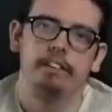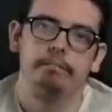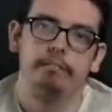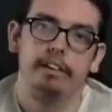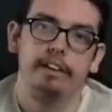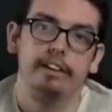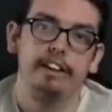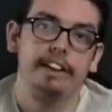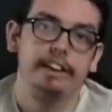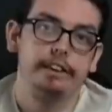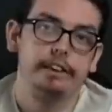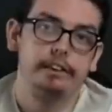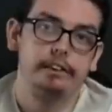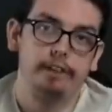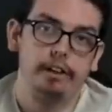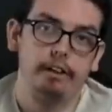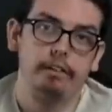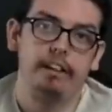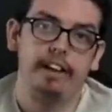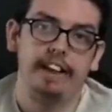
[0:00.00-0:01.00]
But I think
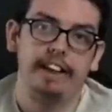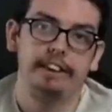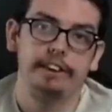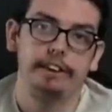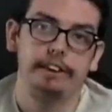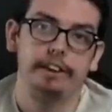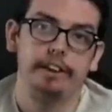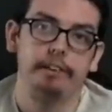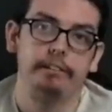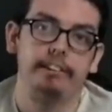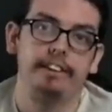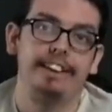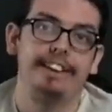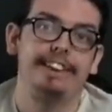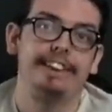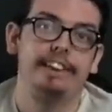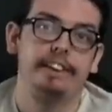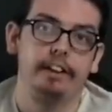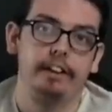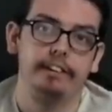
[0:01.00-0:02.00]
Charles has shown that he
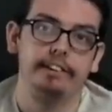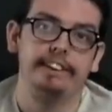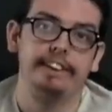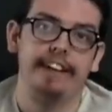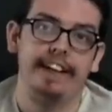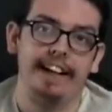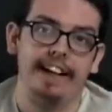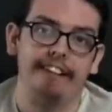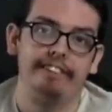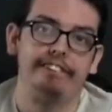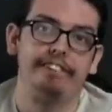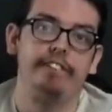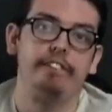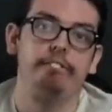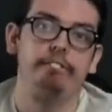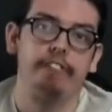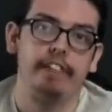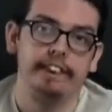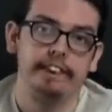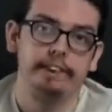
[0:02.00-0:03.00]
does have the
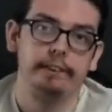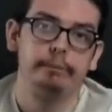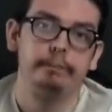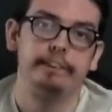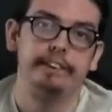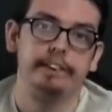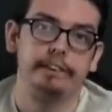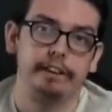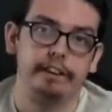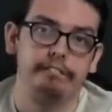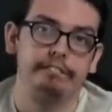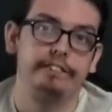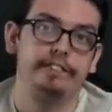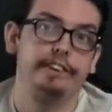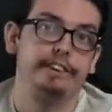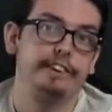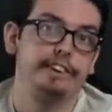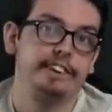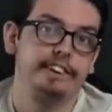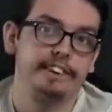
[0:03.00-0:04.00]
mental strength
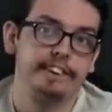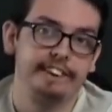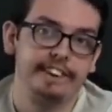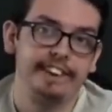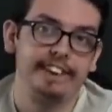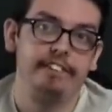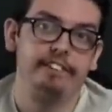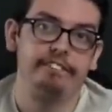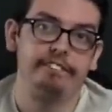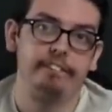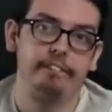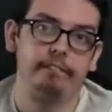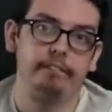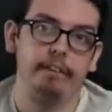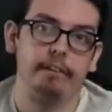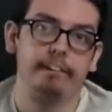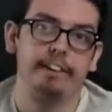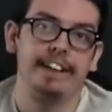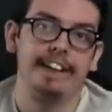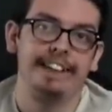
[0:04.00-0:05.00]
to succeed at
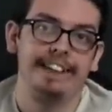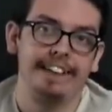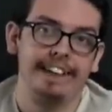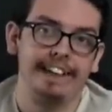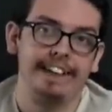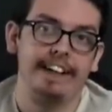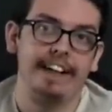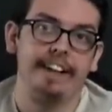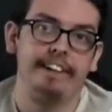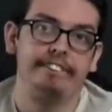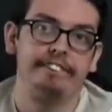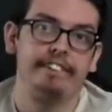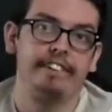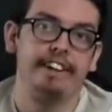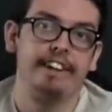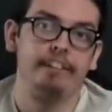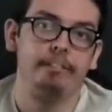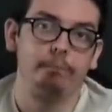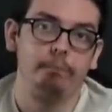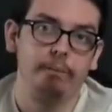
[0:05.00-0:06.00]
Ferrari again after
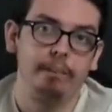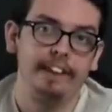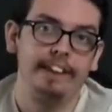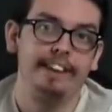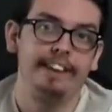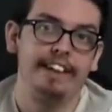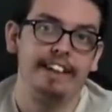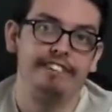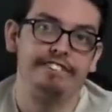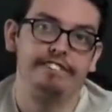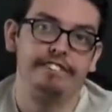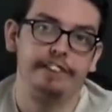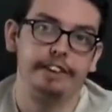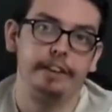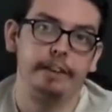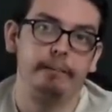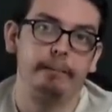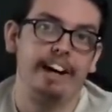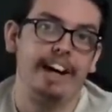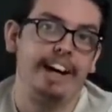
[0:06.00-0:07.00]
that win in
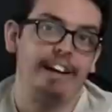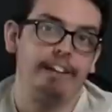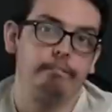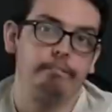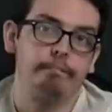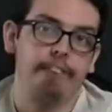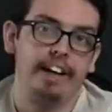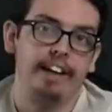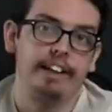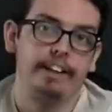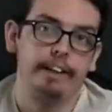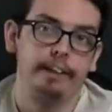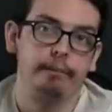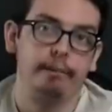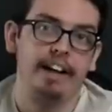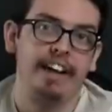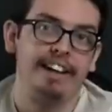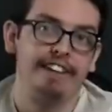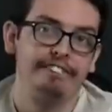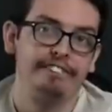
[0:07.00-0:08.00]
F2 at
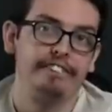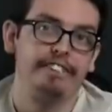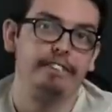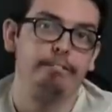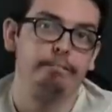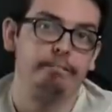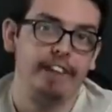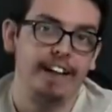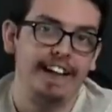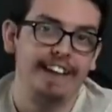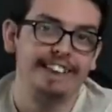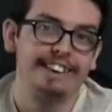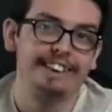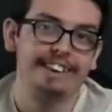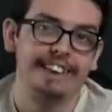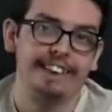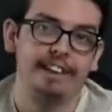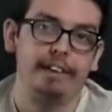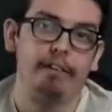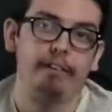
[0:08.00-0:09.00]
Baku after the
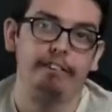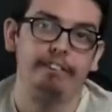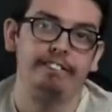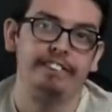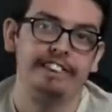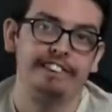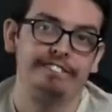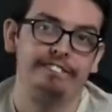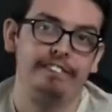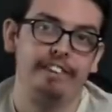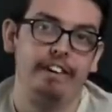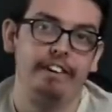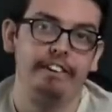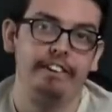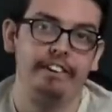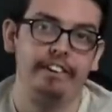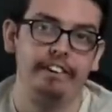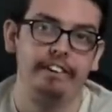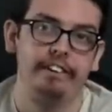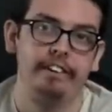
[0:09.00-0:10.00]
passing of his
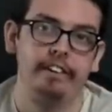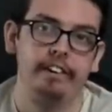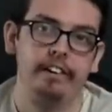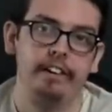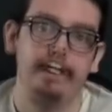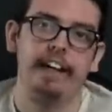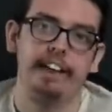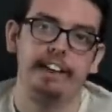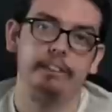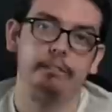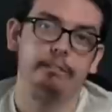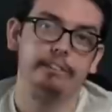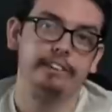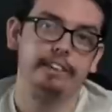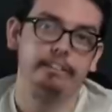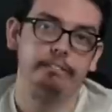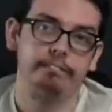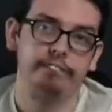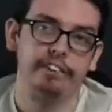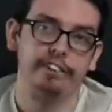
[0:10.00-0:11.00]
father and
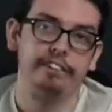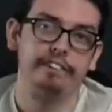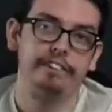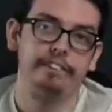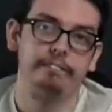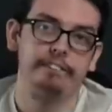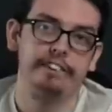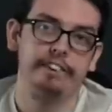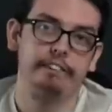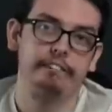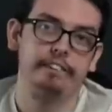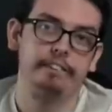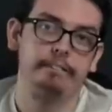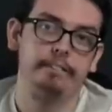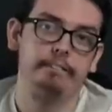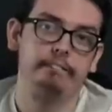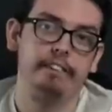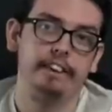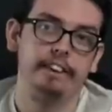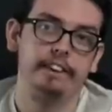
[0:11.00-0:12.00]
also proved himself to
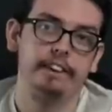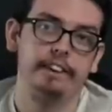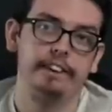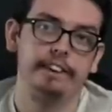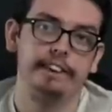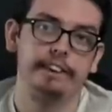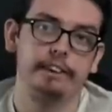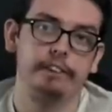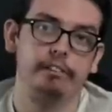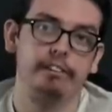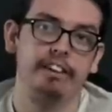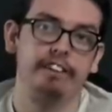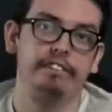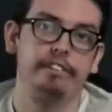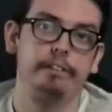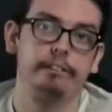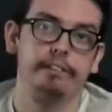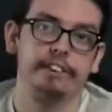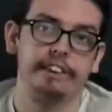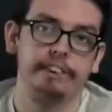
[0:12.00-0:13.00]
be mentally strong
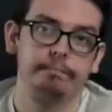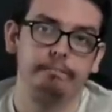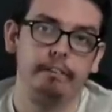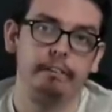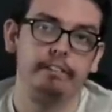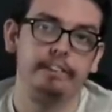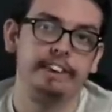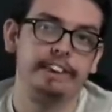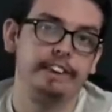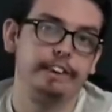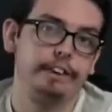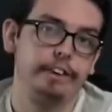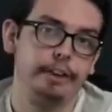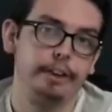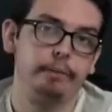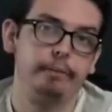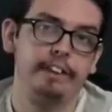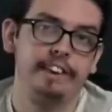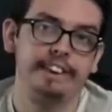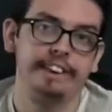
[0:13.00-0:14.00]
after responding
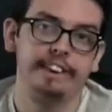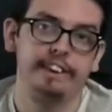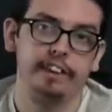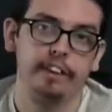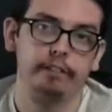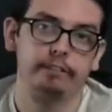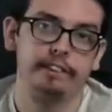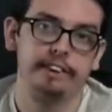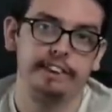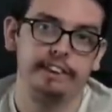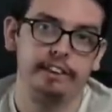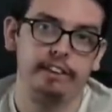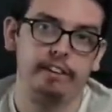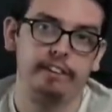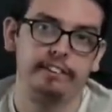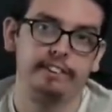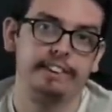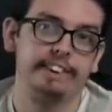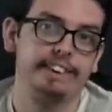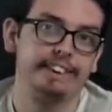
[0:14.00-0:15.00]
to his tough
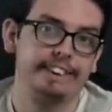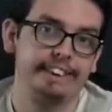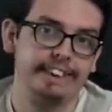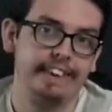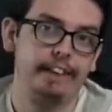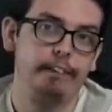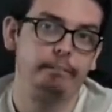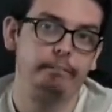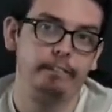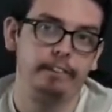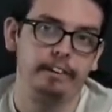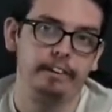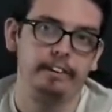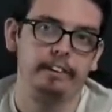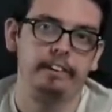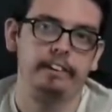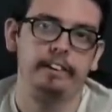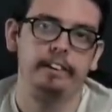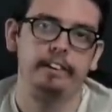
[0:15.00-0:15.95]
start at Sauber.